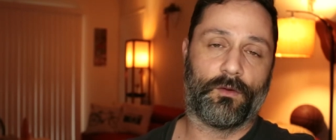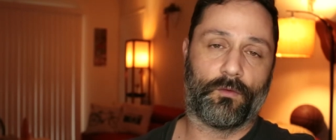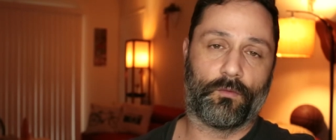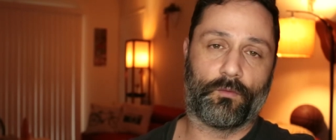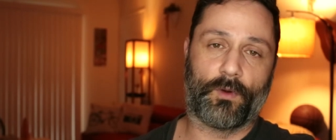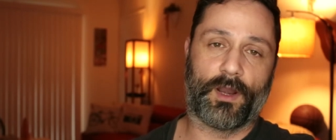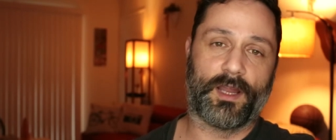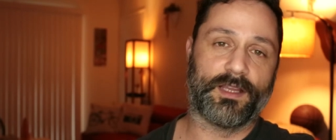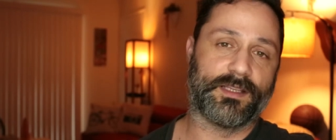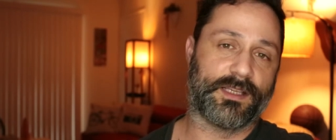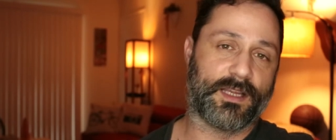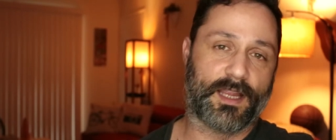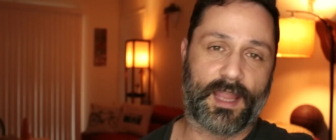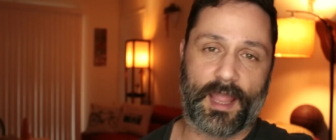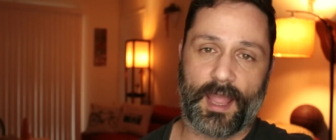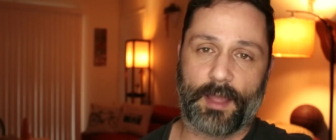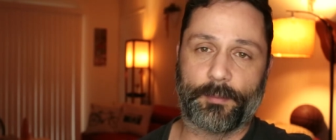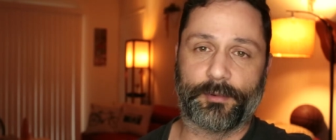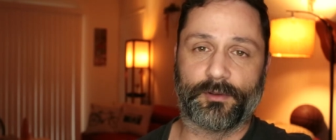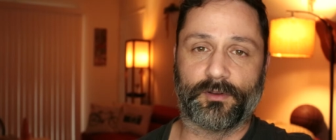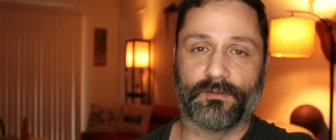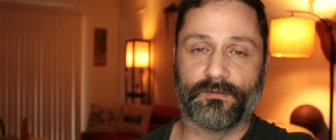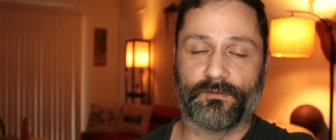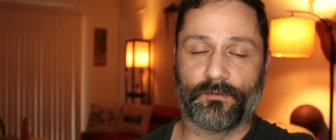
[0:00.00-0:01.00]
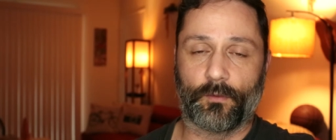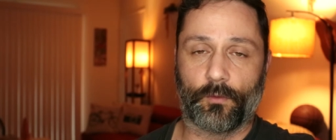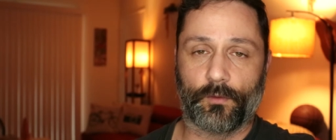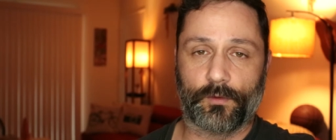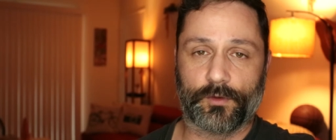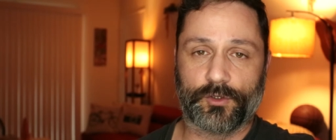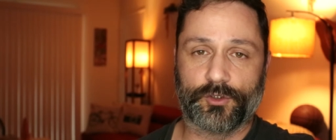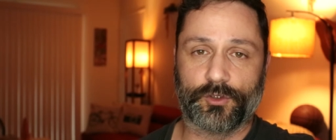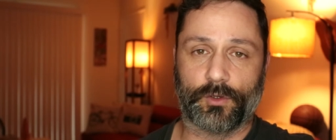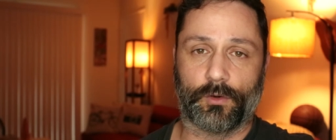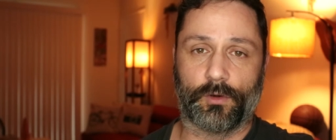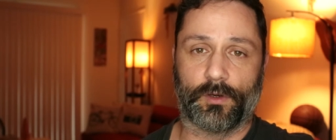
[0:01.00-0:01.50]
raising capital for
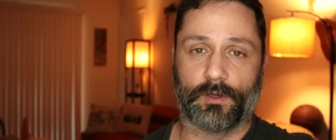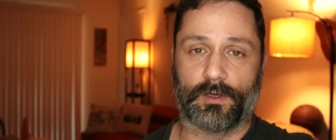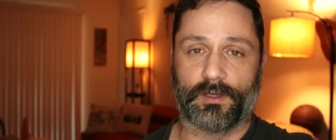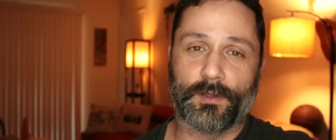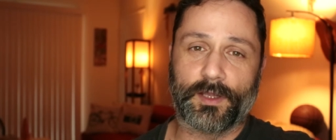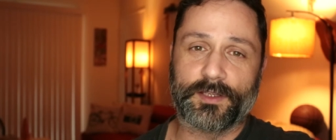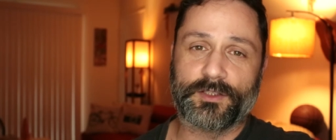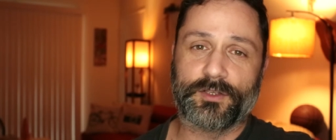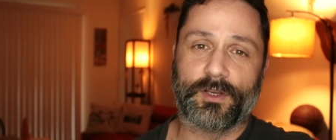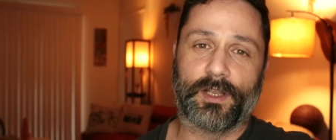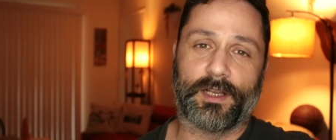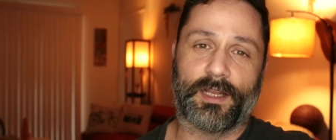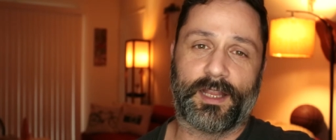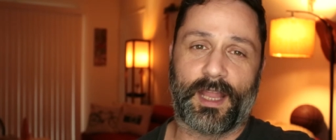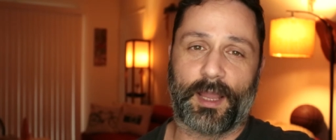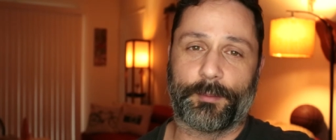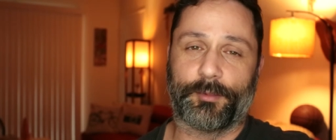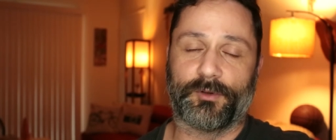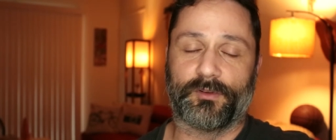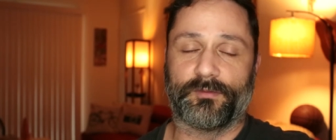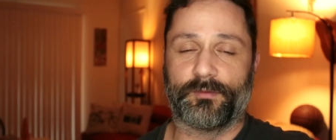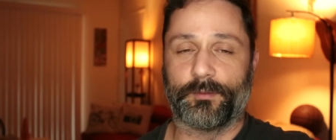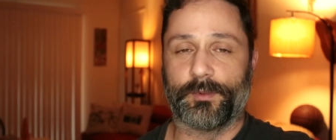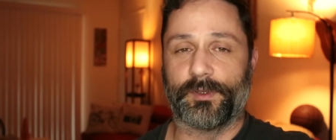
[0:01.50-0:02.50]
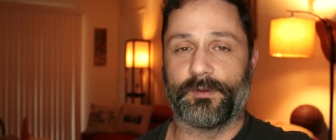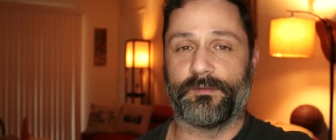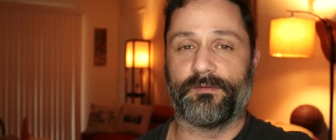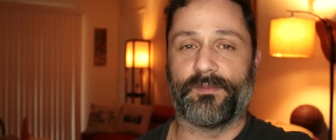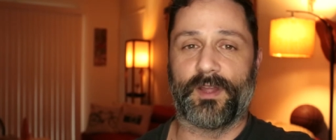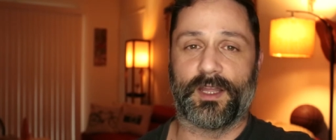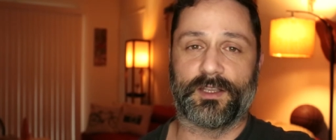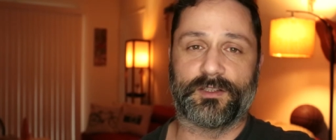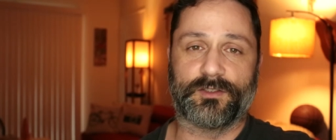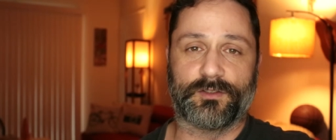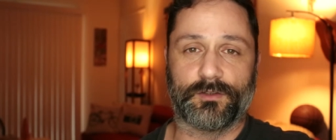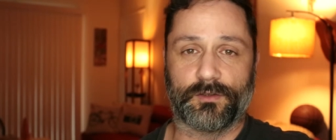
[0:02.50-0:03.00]
the short. Mm-hmm. Unless you're getting capital from an
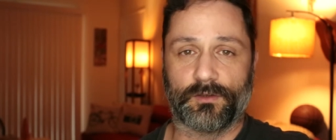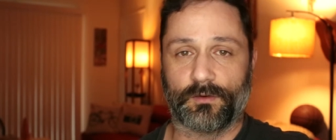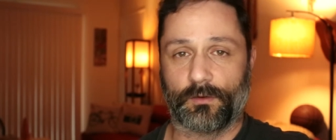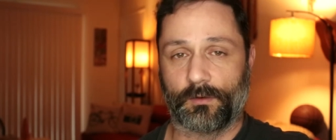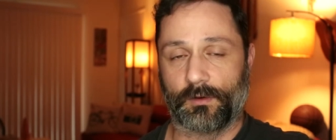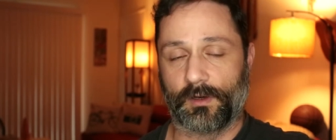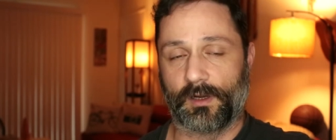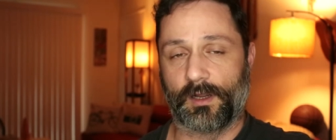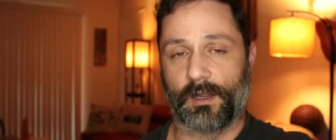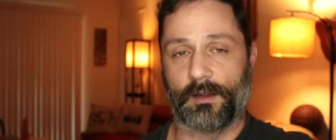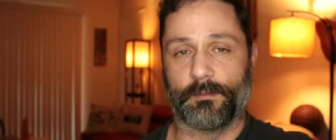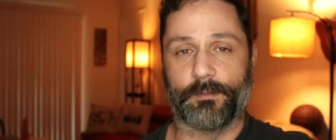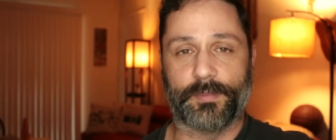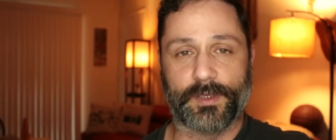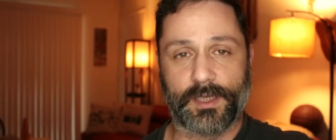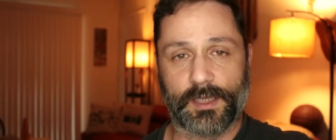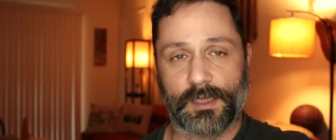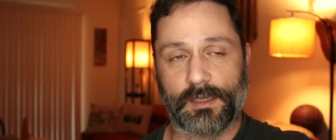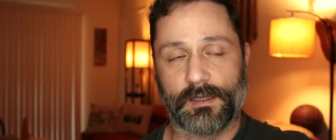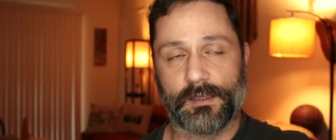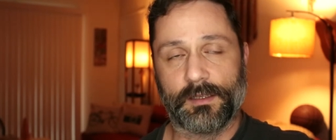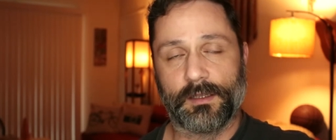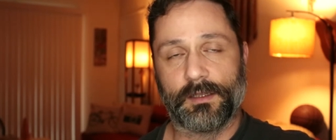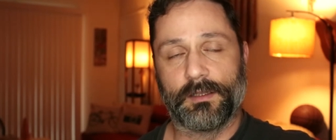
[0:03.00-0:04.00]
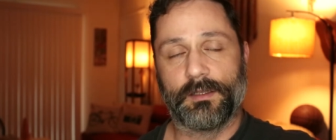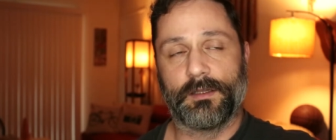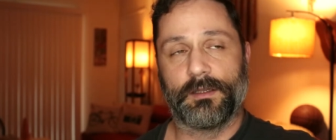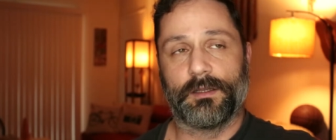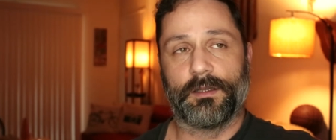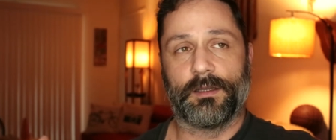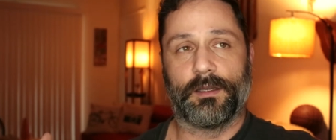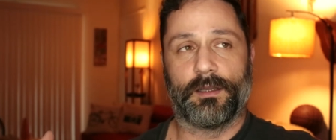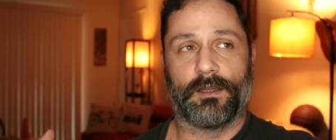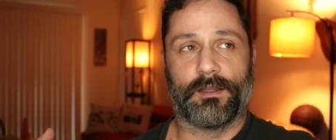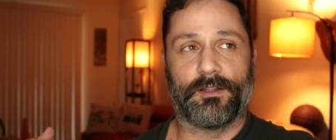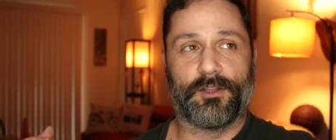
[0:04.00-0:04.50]
investor or a company,
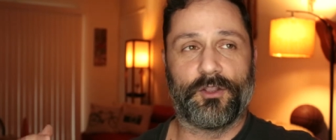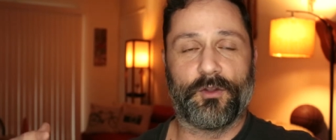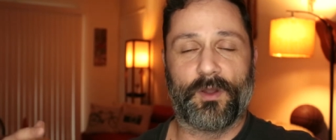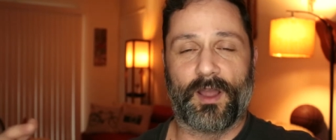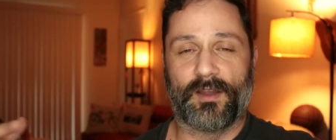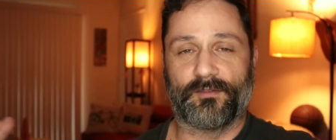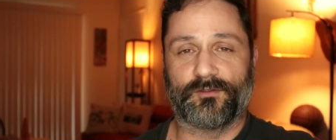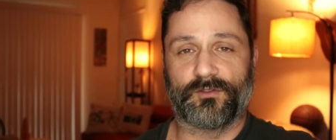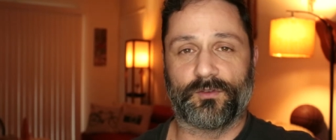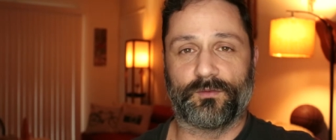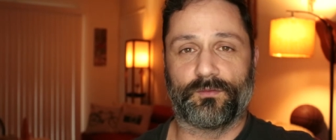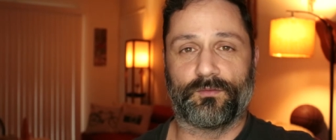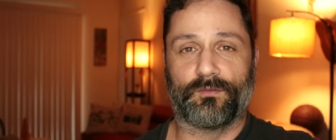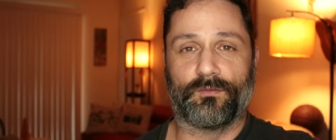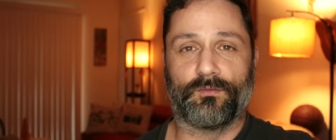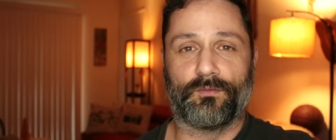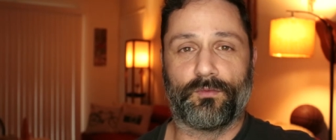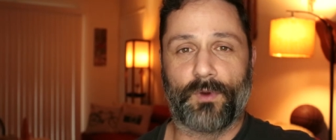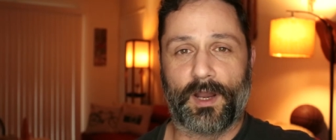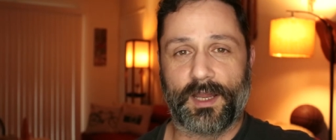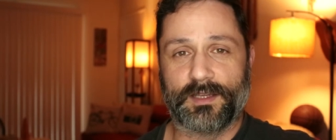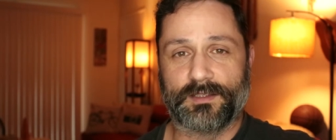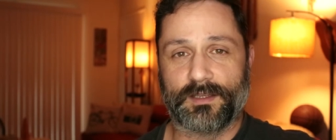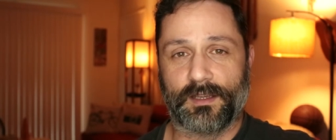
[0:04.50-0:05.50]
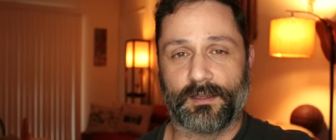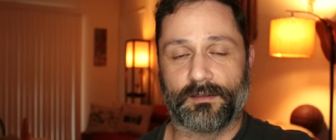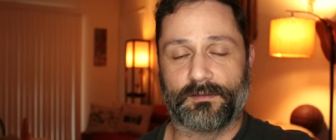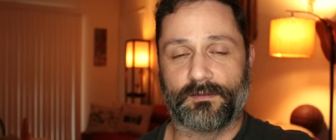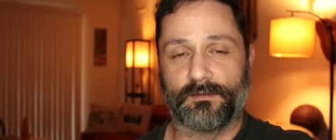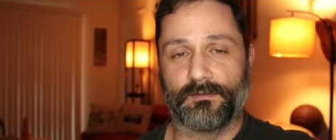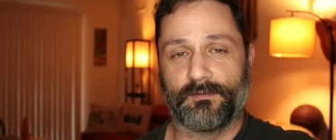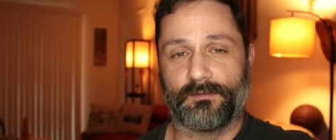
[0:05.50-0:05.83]
uh, you have to raise it